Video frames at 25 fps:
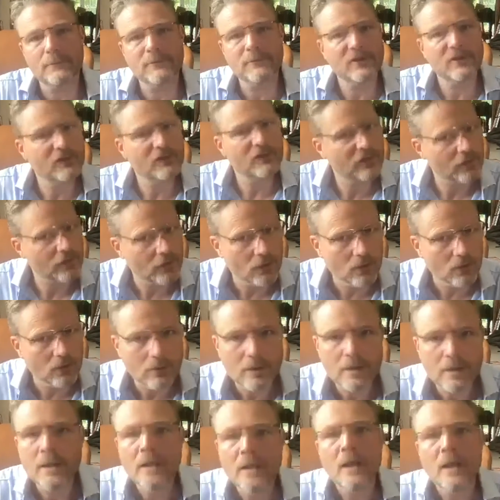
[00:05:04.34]
school,
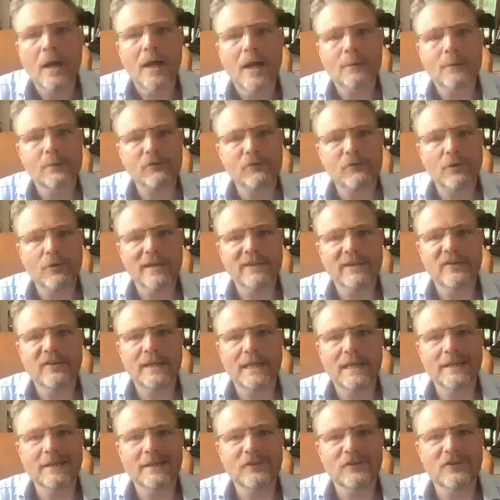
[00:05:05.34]
I was
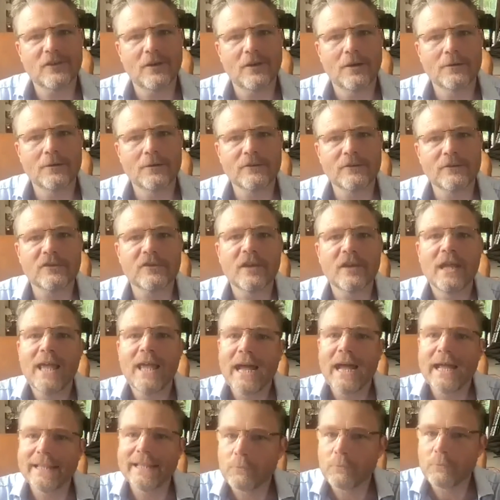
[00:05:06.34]
writing songs. And
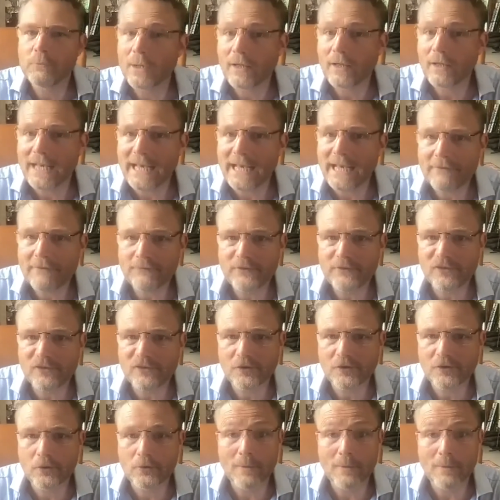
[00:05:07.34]
then when I left
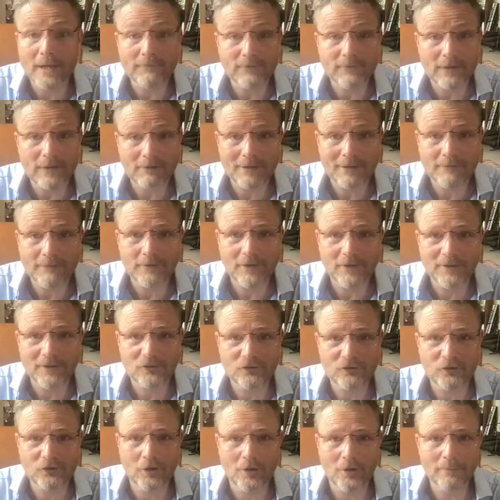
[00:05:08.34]
school, my very first
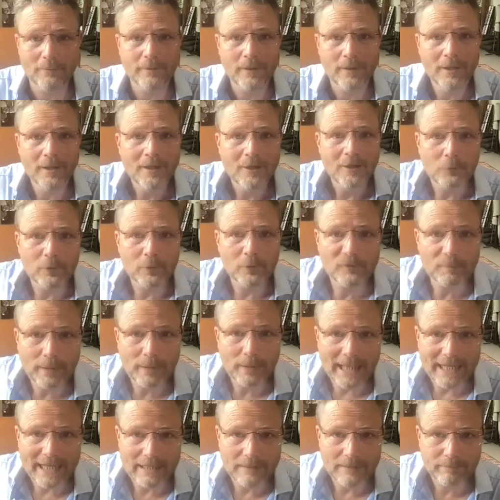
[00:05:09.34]
job was
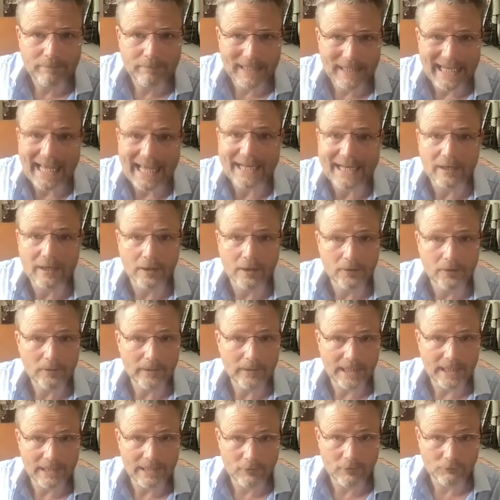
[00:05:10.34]
playing
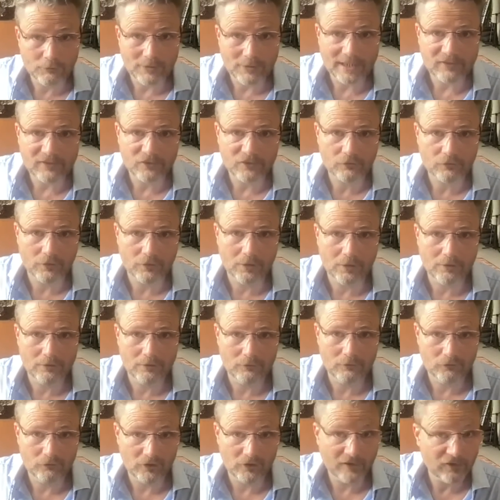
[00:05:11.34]
piano in a
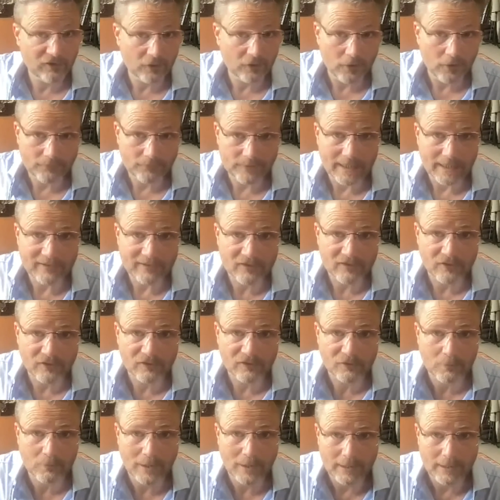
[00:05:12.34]
restaurant just off
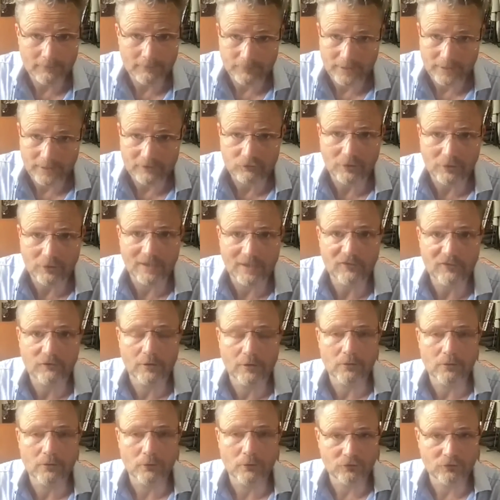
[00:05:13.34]
Leicester Square, a French
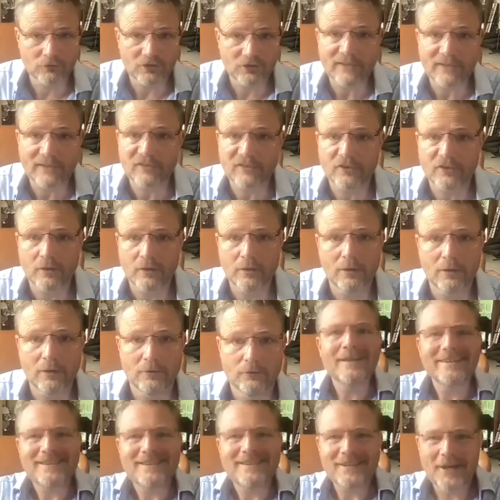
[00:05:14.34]
restaurant called Chez
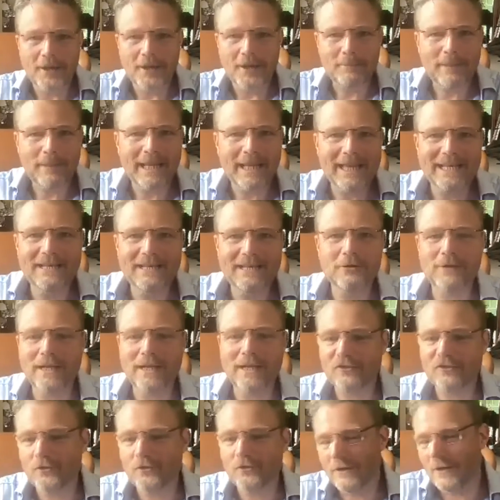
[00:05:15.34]
Solange. You know, playing in a
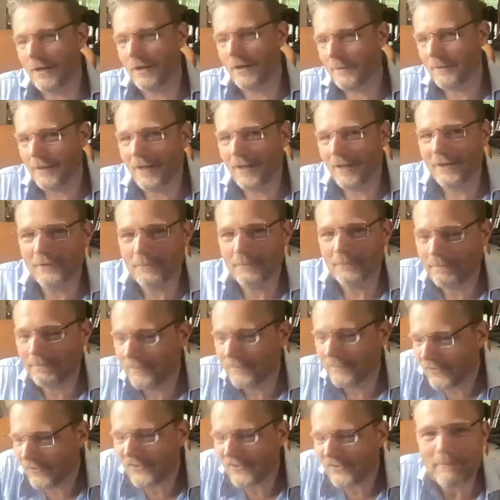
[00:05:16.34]
restaurant, I'll, I'll
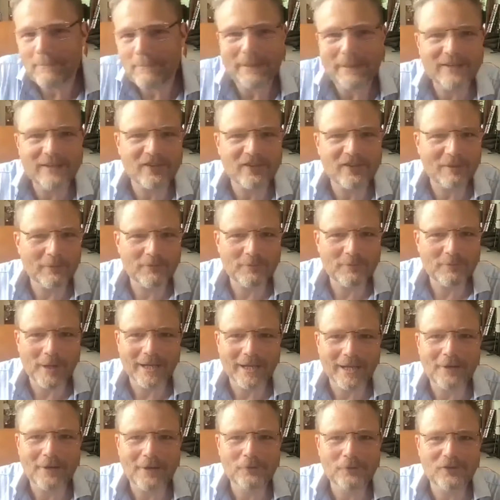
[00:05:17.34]
slip in some of my
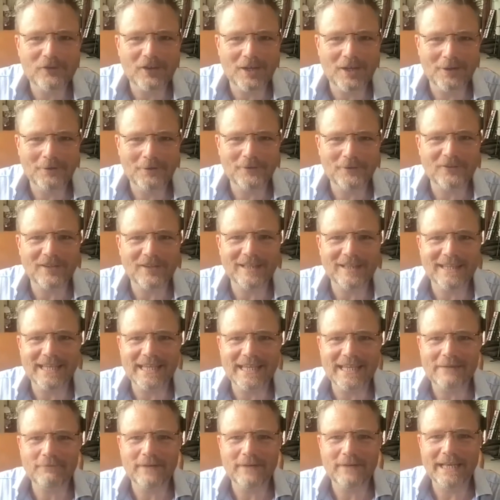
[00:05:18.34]
own tunes in the
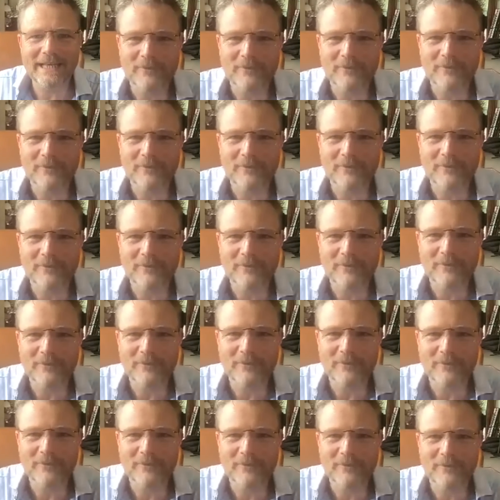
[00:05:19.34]
evening and they're going
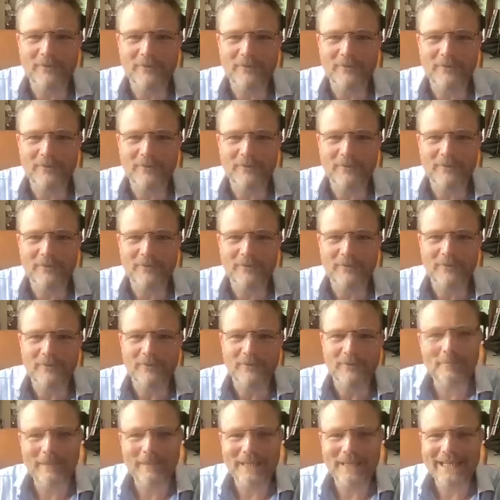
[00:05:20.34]
to discover
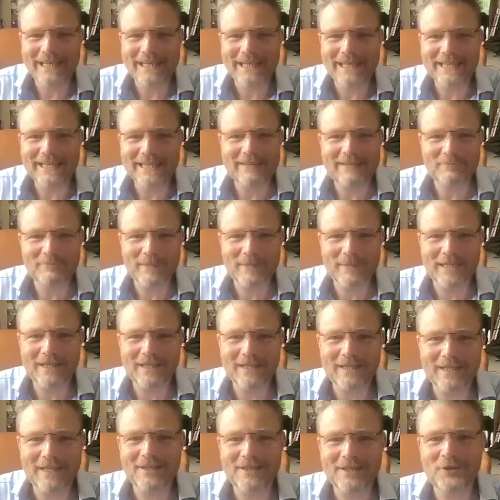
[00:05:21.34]
me, give me a huge
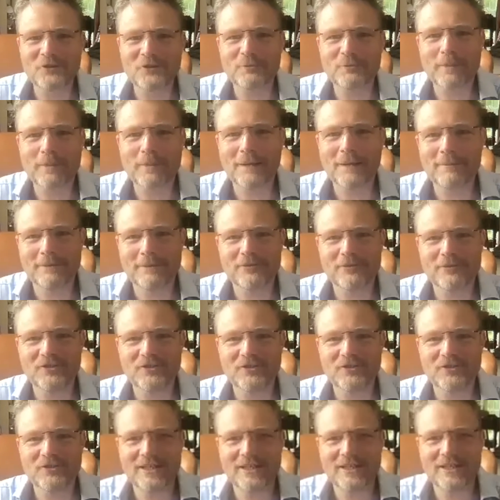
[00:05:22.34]
publishing contract or
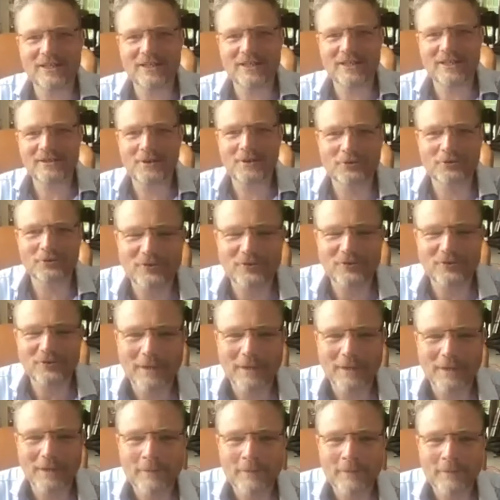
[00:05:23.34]
whatever. As it
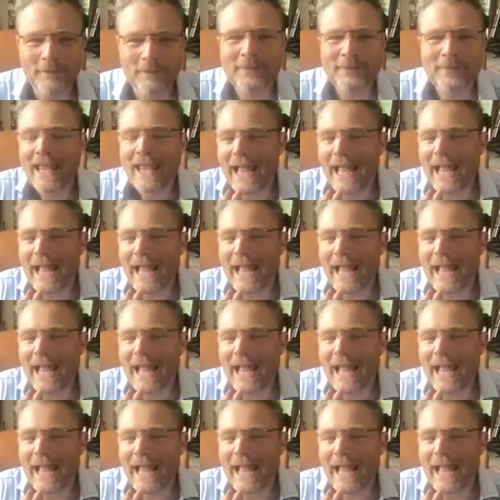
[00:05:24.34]
was,